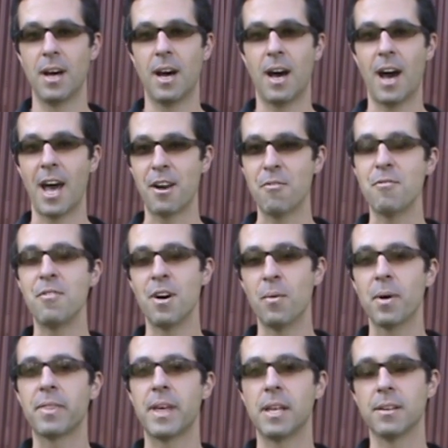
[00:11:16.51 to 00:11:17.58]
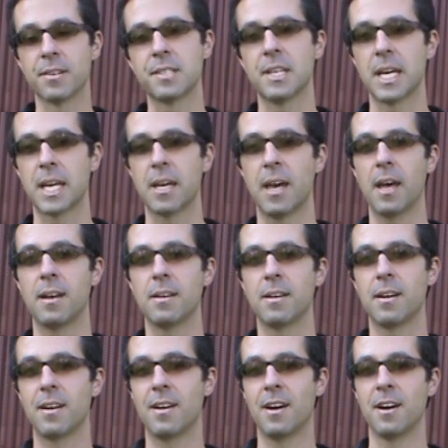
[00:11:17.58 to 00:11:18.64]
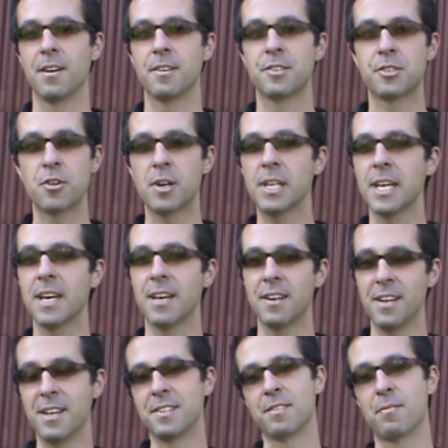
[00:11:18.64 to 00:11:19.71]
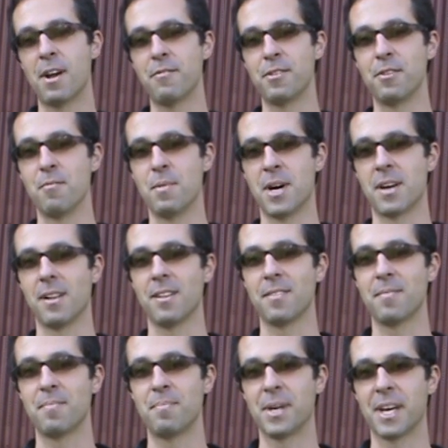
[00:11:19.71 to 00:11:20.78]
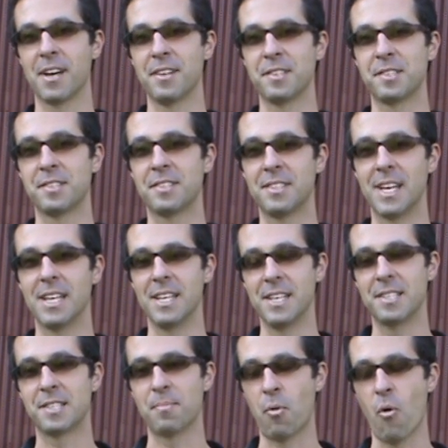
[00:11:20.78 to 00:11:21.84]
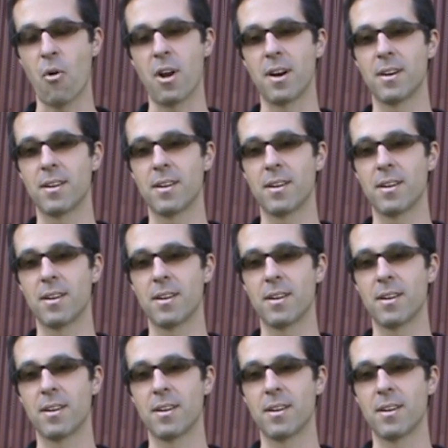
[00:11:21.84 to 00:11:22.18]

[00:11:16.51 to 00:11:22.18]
I don't know what that looks like yet. Certainly, it needs a revenue model because it needs support.